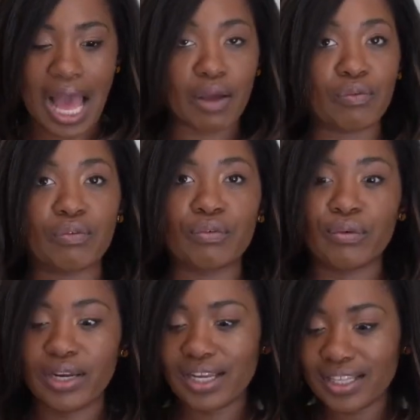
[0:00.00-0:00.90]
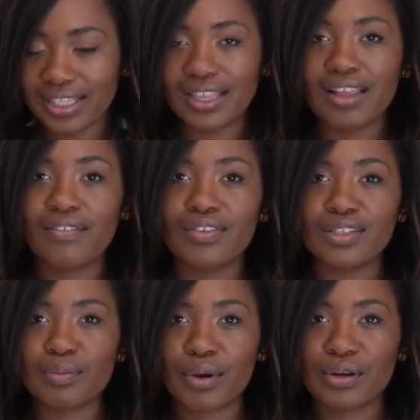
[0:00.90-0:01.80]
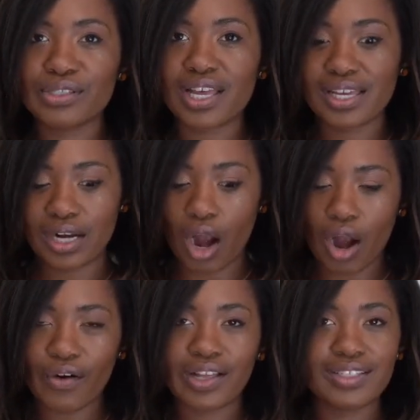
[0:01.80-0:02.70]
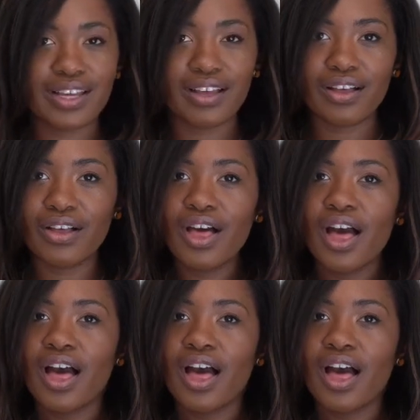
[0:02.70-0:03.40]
I really love this purse, I can already tell.